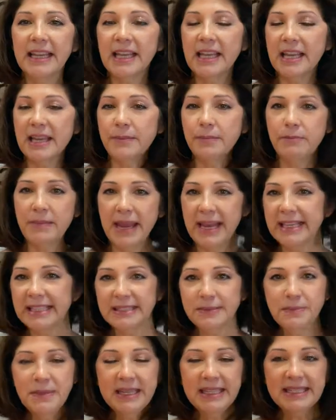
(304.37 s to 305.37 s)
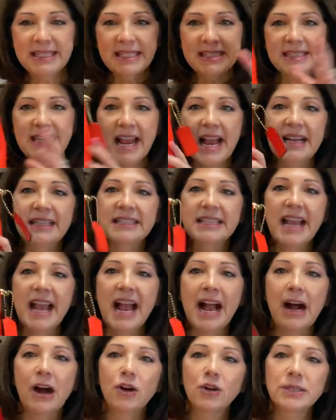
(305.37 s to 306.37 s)
it makes me stand
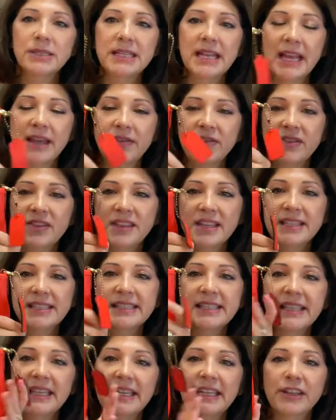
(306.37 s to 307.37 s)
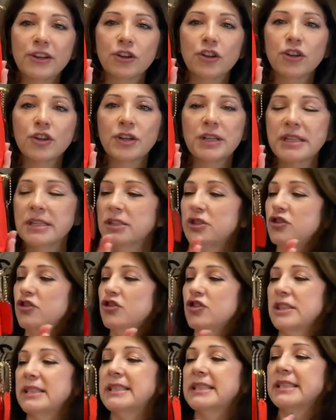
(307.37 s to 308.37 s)
out, and this here is
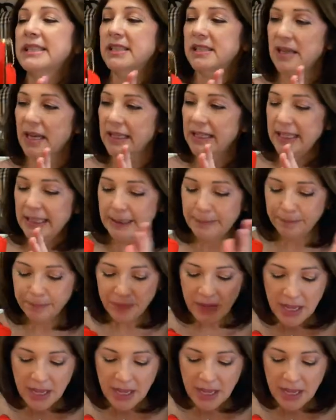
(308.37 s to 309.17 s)
just stunning.